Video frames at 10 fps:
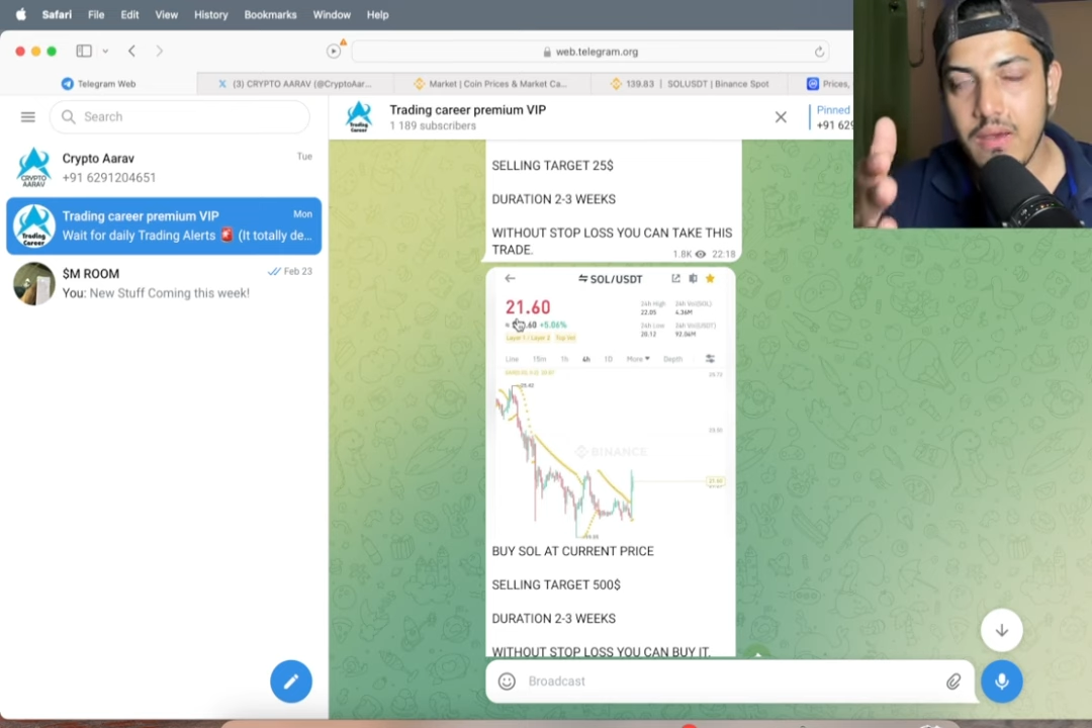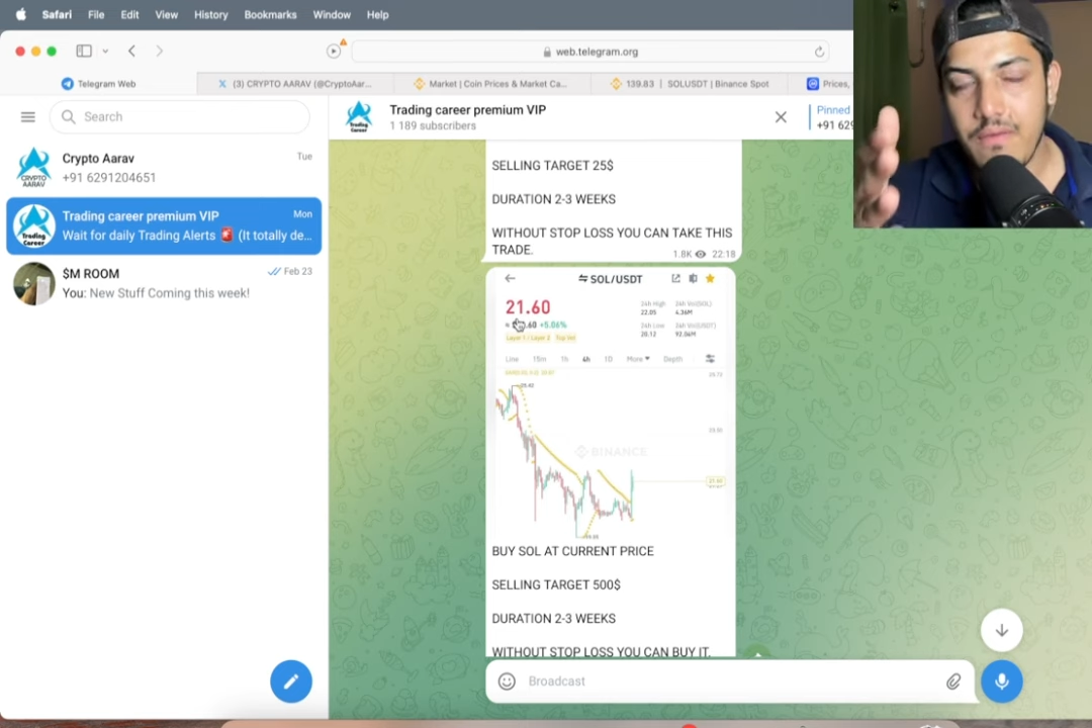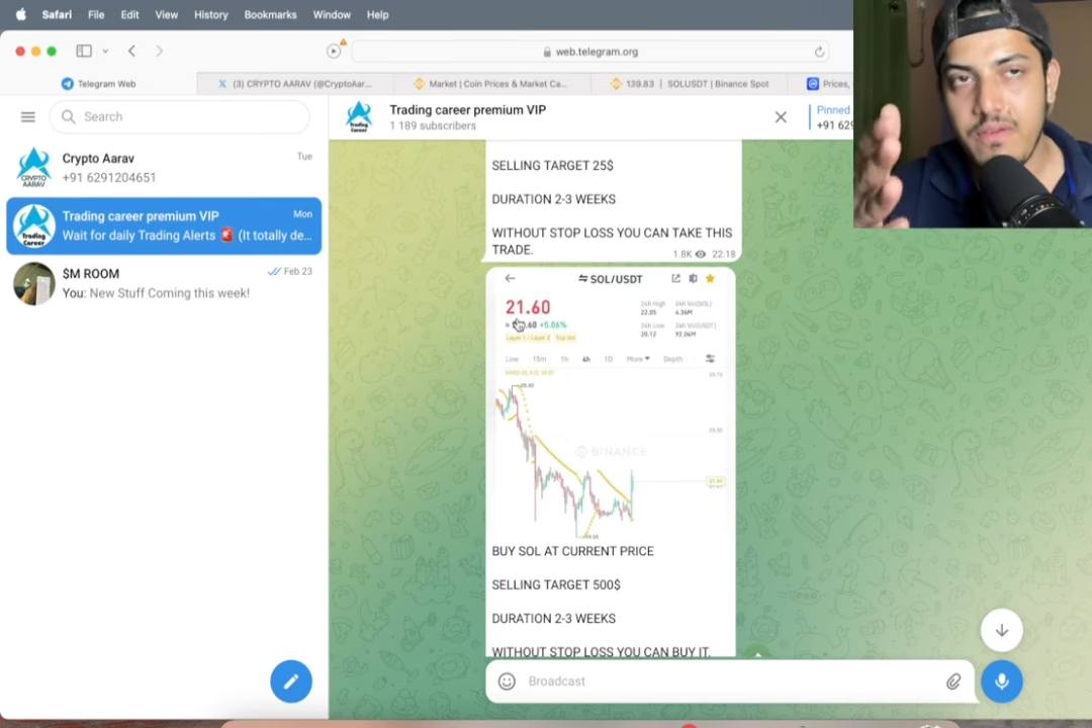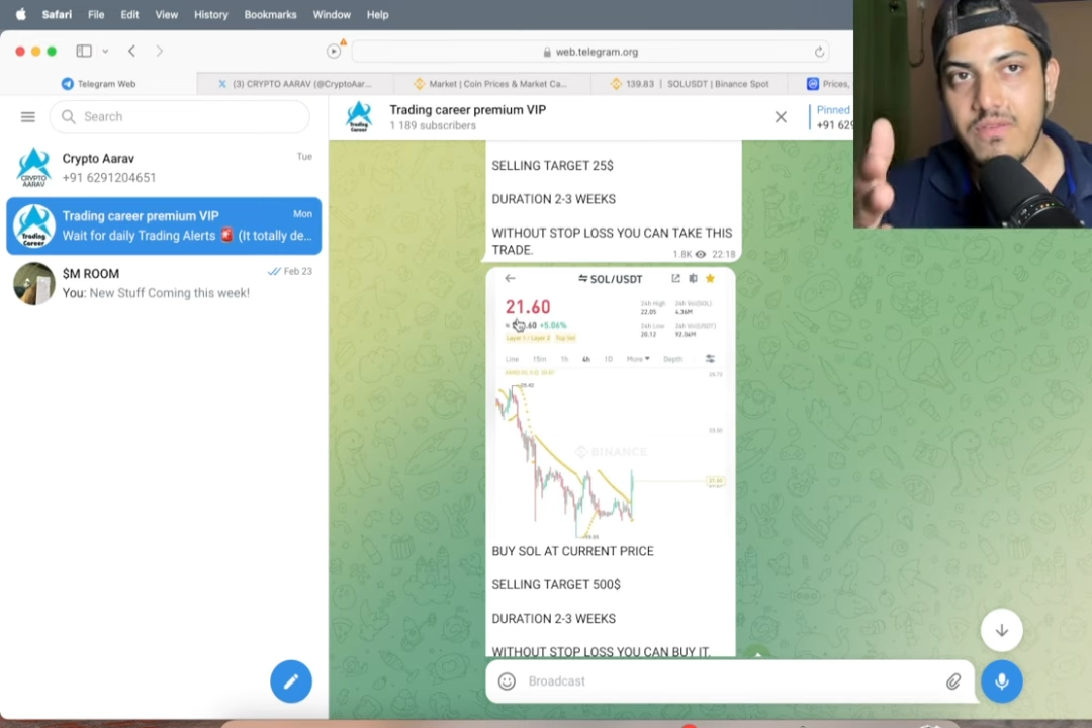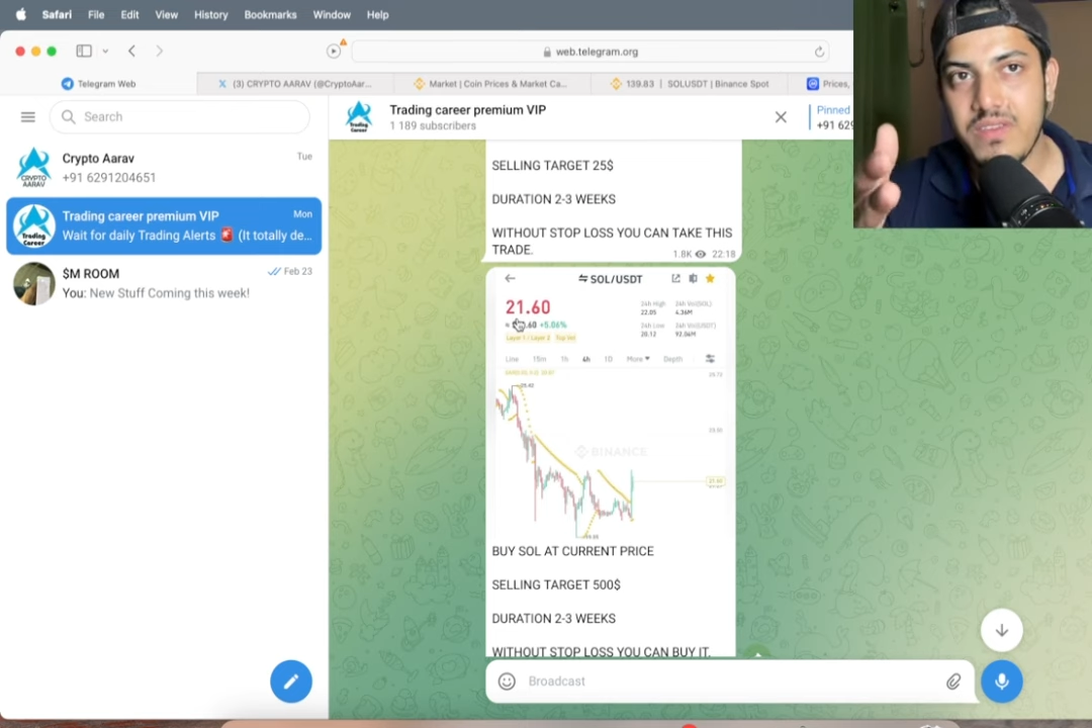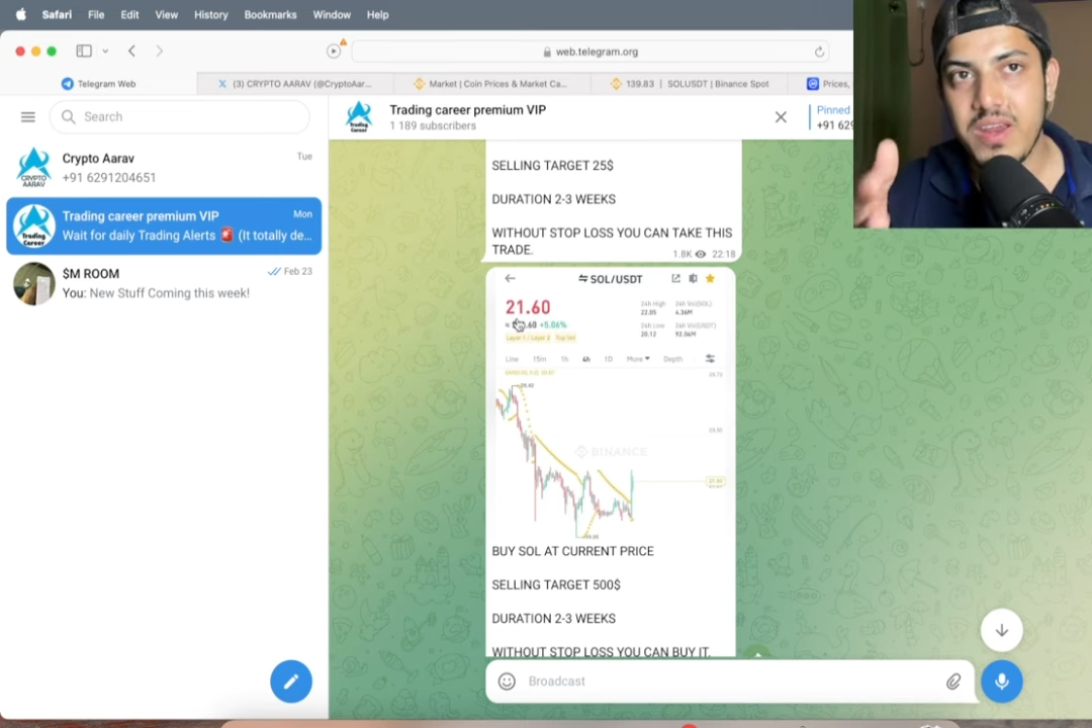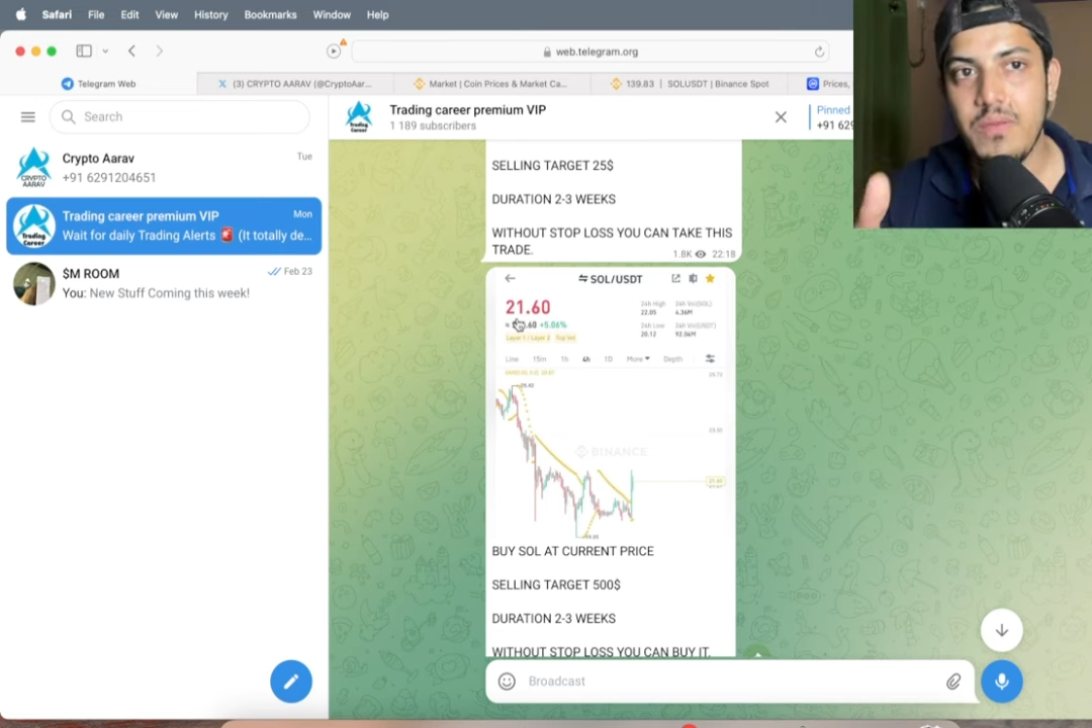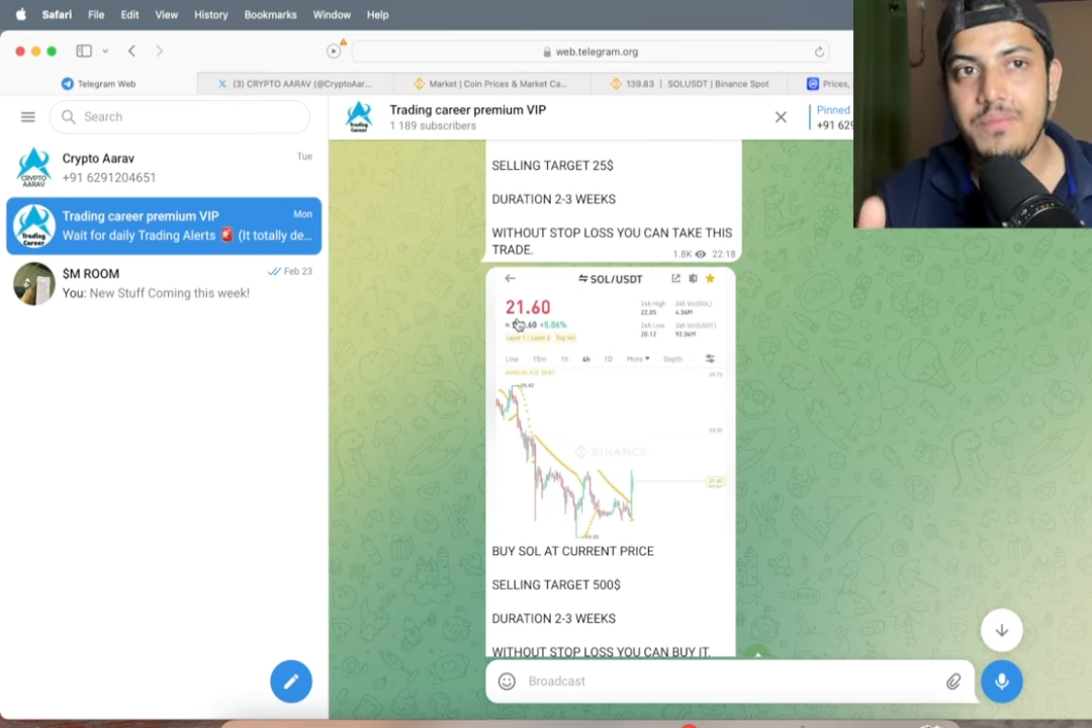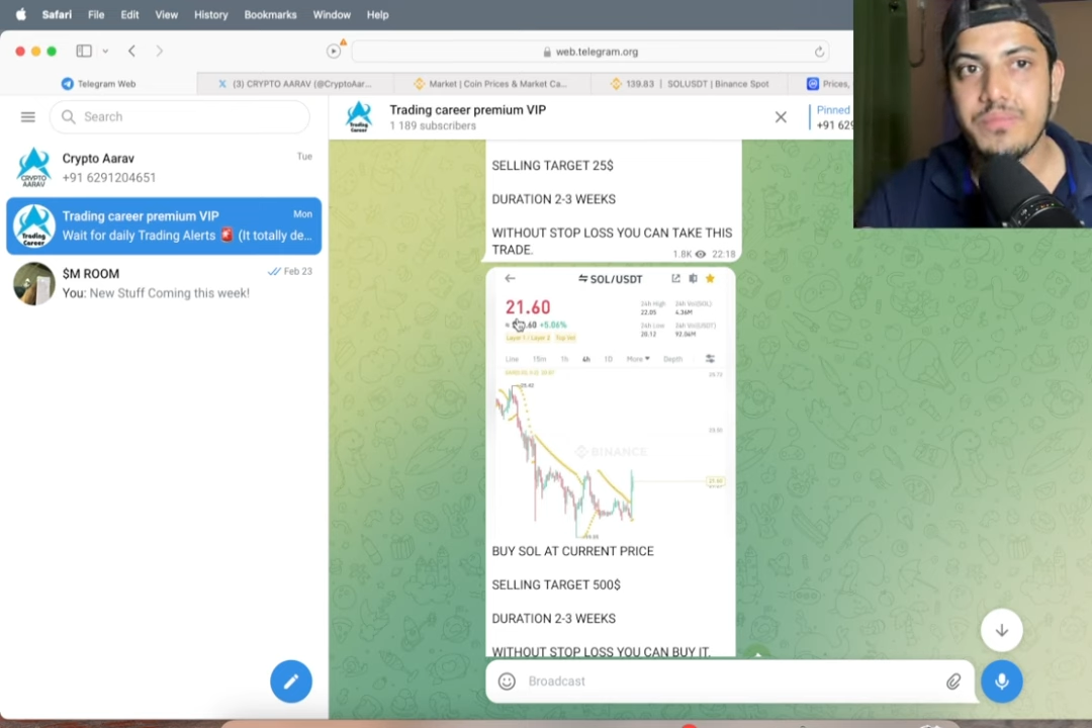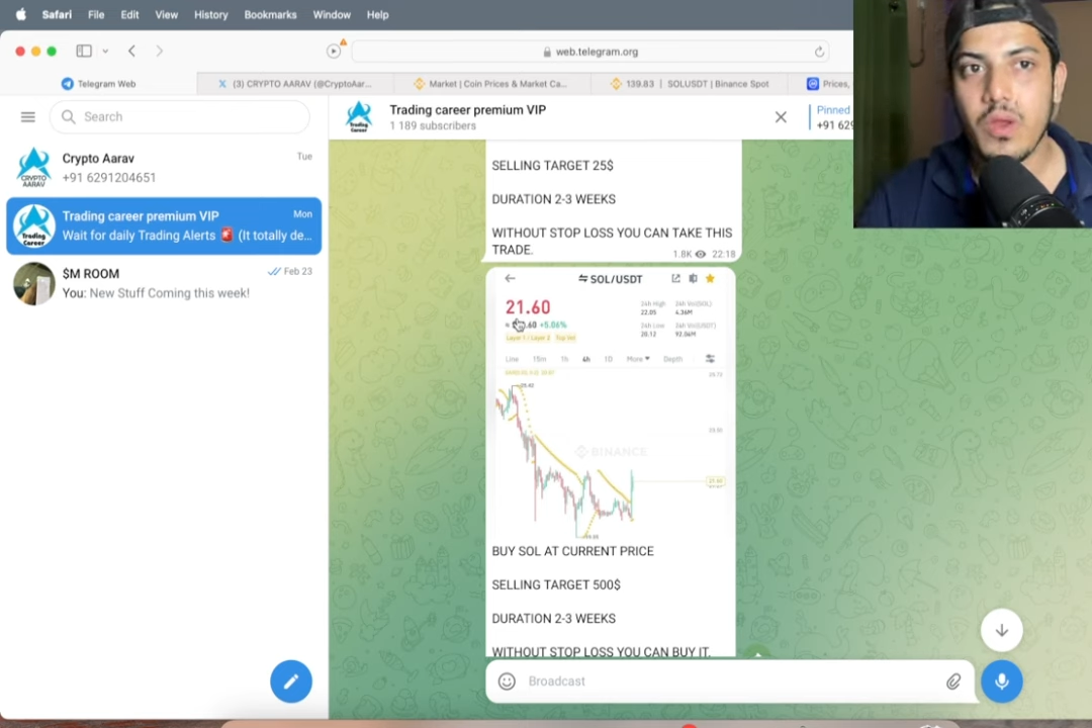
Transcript: 15